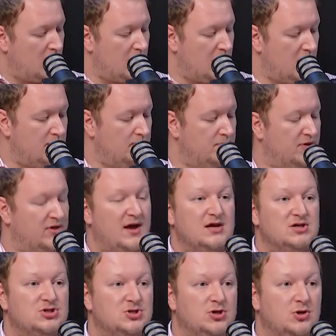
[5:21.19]
Um, but
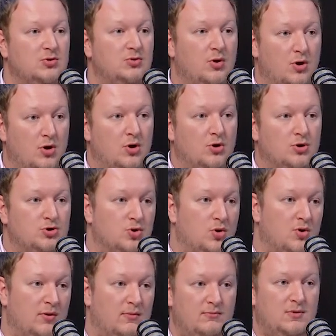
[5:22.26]
that is due on
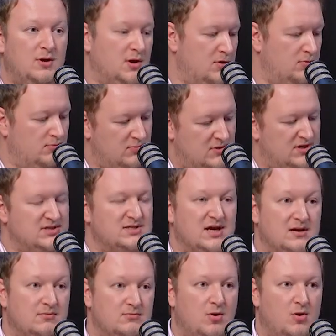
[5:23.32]
your you know this
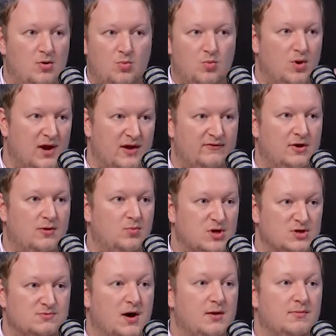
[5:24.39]
date on whatever
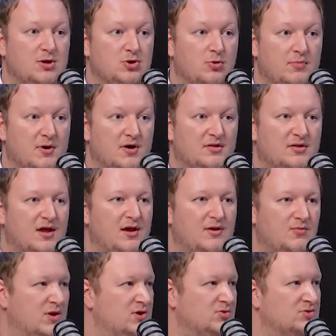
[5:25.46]
which might be your birthday
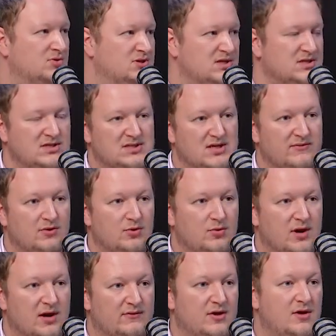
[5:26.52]
when you're 67 or
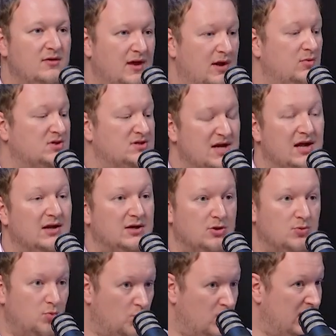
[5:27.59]
whatever they will tell
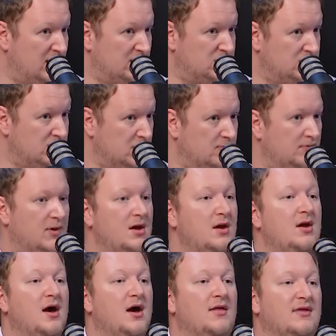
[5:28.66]
you when it's due
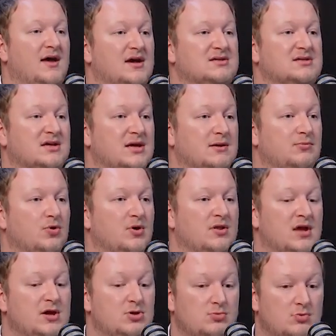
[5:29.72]
and that is the key
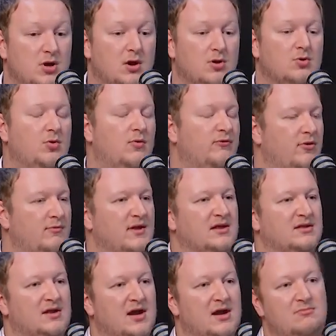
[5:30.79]
point then you know from
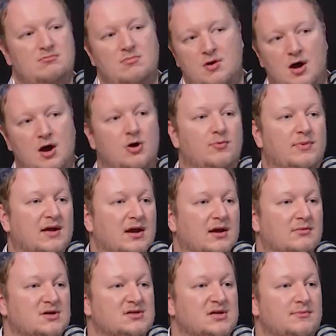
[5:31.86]
that date i will be
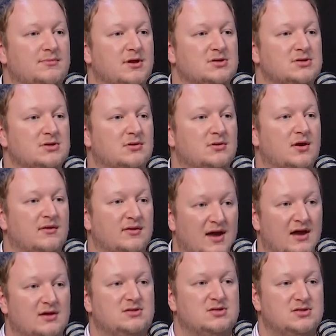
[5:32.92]
getting my state pension and
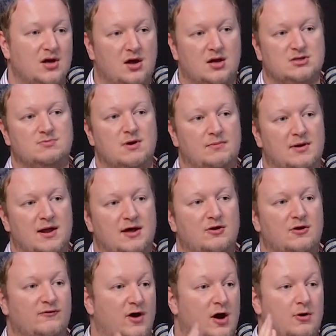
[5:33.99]
that starts my plan
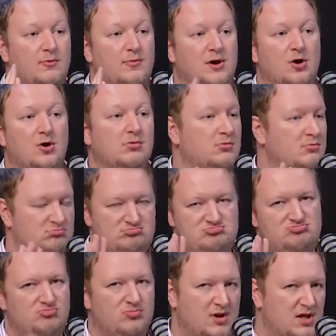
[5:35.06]
off i will be on
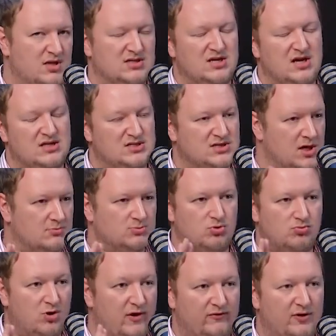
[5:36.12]
in today's
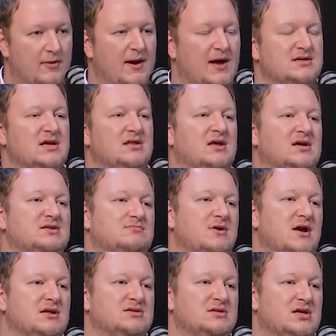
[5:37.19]
terms, roughly about
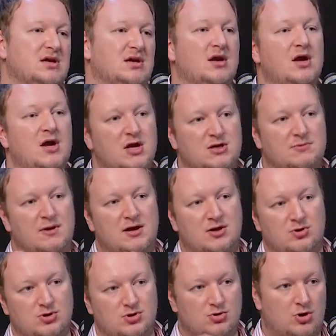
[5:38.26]
£10,000 a year,
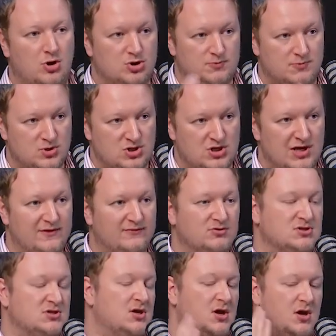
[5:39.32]
depending on your contribution
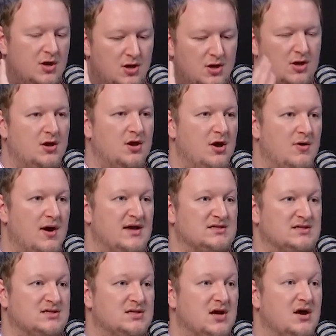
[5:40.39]
levels, you know,
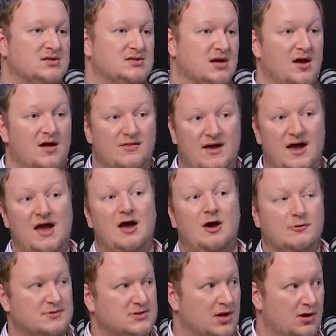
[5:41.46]
as a starter. And that
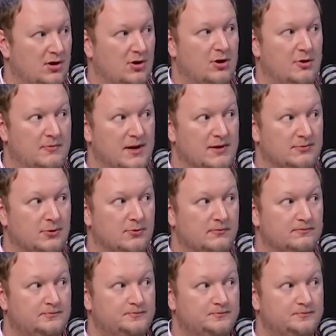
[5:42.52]
helps a lot of people.